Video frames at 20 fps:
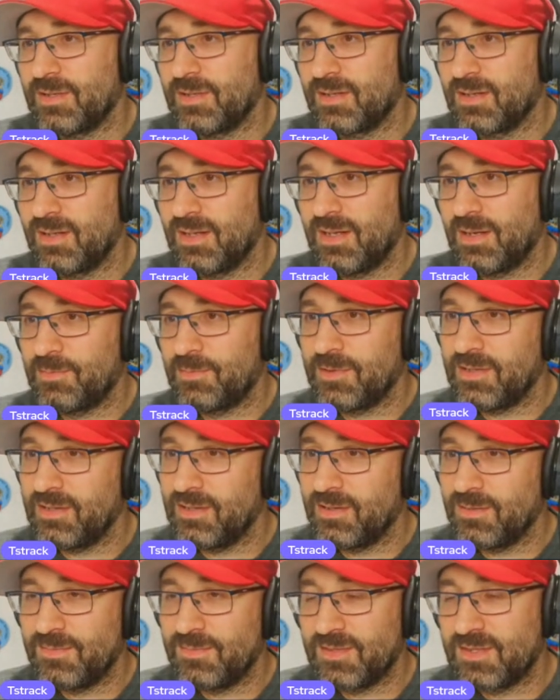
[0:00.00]
Caleb
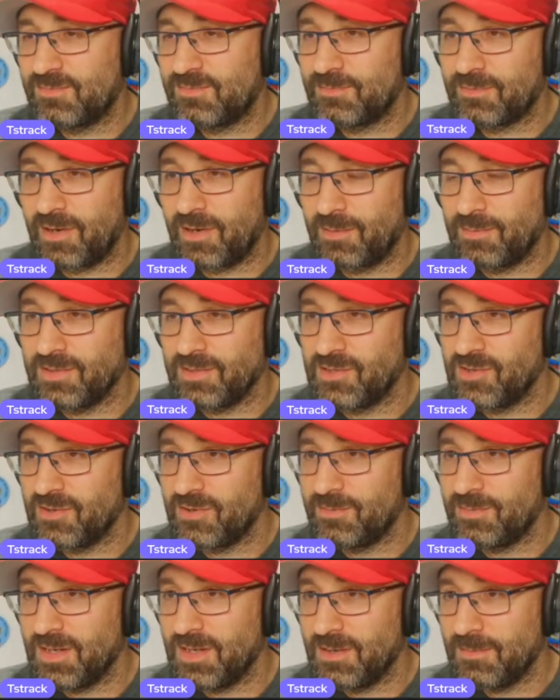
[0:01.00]
Williams probably should
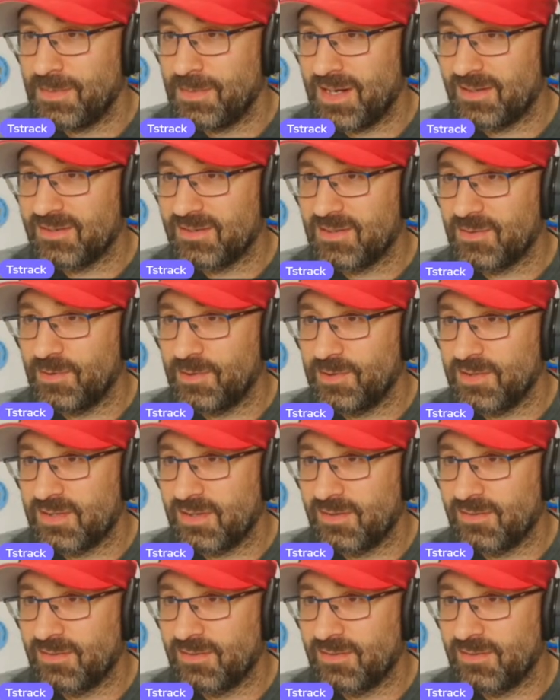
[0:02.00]
have made it back to us.